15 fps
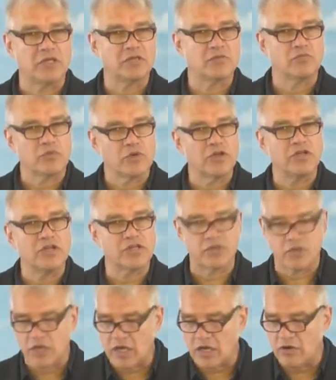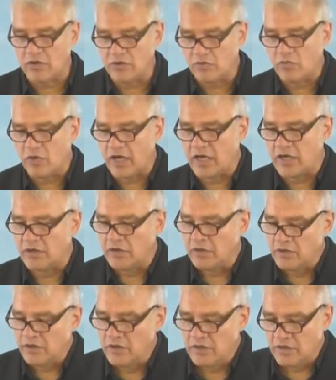It really doesn't carry the weight
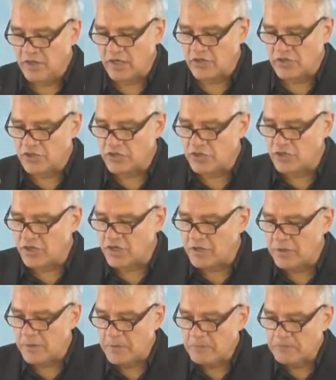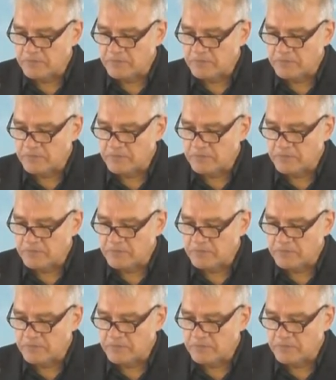that it should.